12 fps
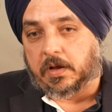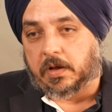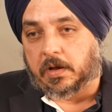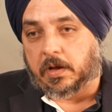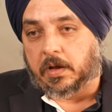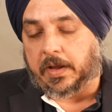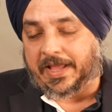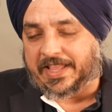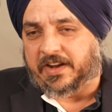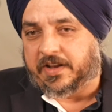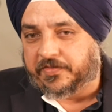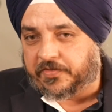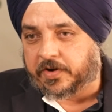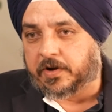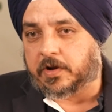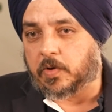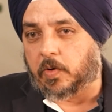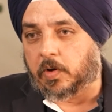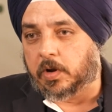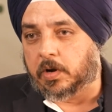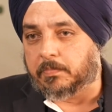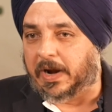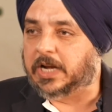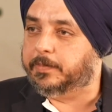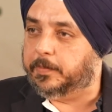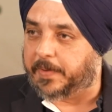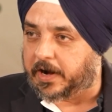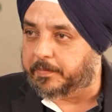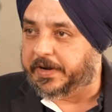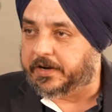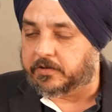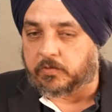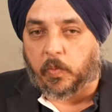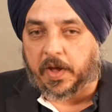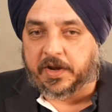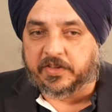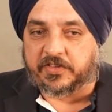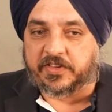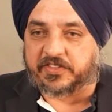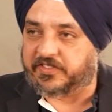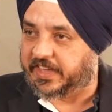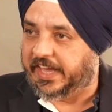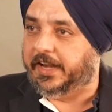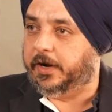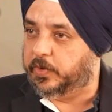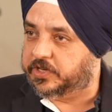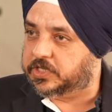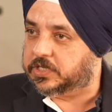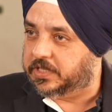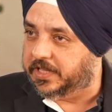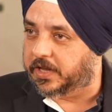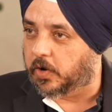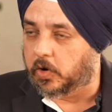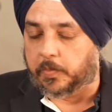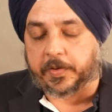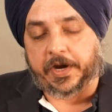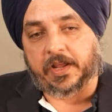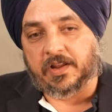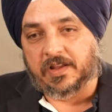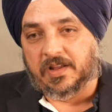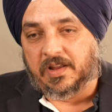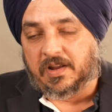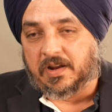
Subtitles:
And they're different on multiple parameters. One is the scale at which they're all operating.